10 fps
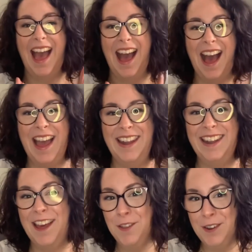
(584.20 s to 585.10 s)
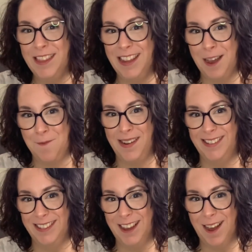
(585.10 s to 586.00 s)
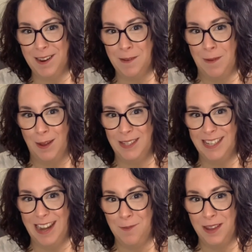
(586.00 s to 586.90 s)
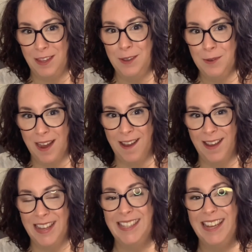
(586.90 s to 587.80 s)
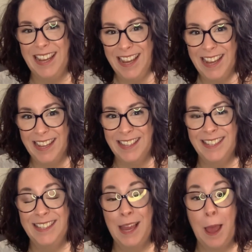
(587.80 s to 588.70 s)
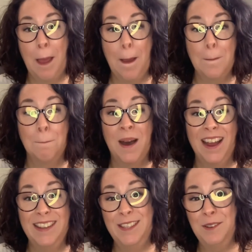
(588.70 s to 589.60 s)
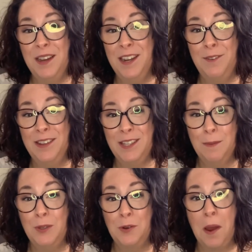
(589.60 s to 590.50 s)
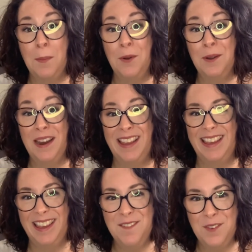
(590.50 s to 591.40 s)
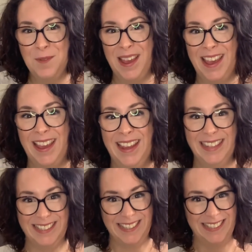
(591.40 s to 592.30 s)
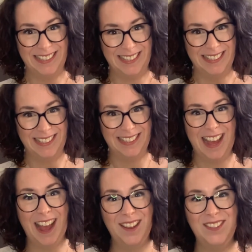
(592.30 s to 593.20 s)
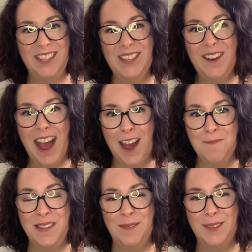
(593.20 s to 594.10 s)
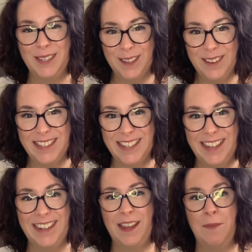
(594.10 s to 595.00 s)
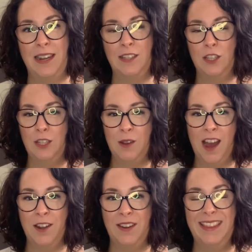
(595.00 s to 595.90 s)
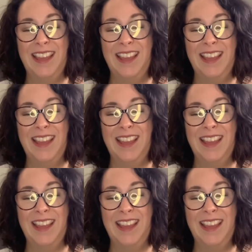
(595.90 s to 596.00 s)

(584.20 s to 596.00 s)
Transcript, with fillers: Another thing I wanted to talk about today with you guys is my 200 subscriber giveaway. I'm so happy. I'm so excited I made it to 200.